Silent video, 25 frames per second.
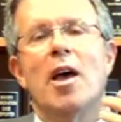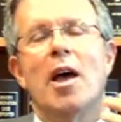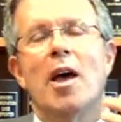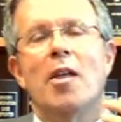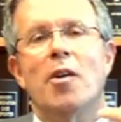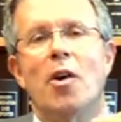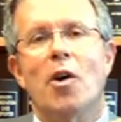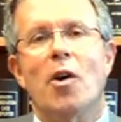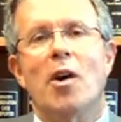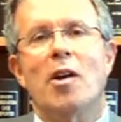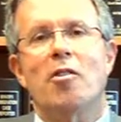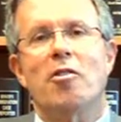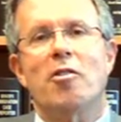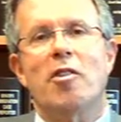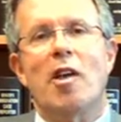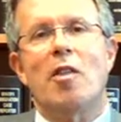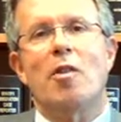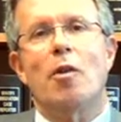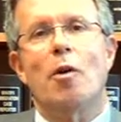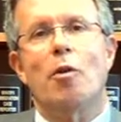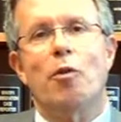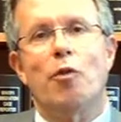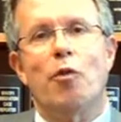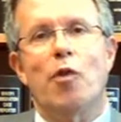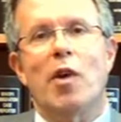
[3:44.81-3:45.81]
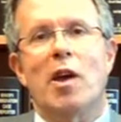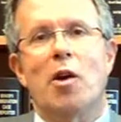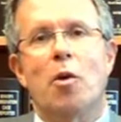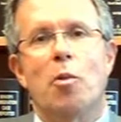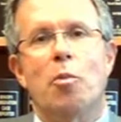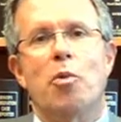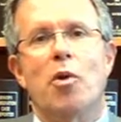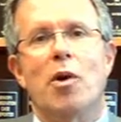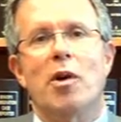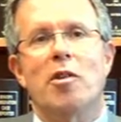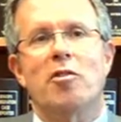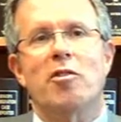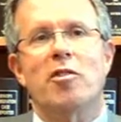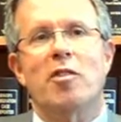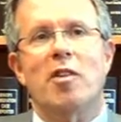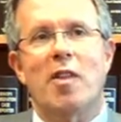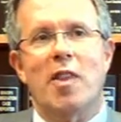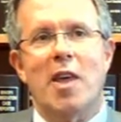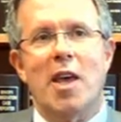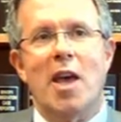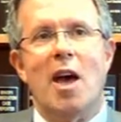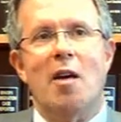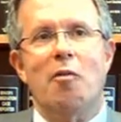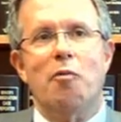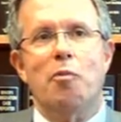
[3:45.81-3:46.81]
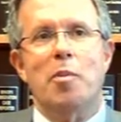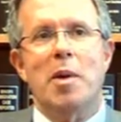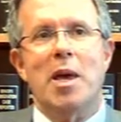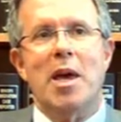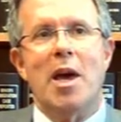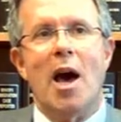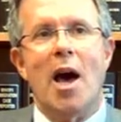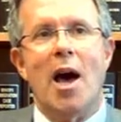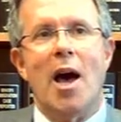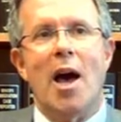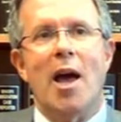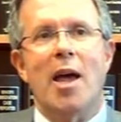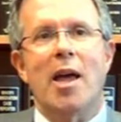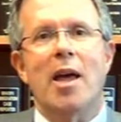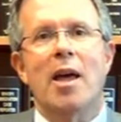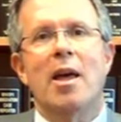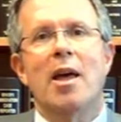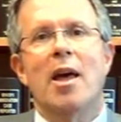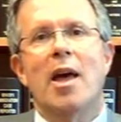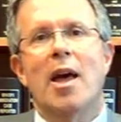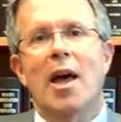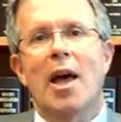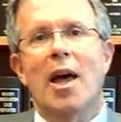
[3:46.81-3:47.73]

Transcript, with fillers: and they're going to send those fingerprints to the F B I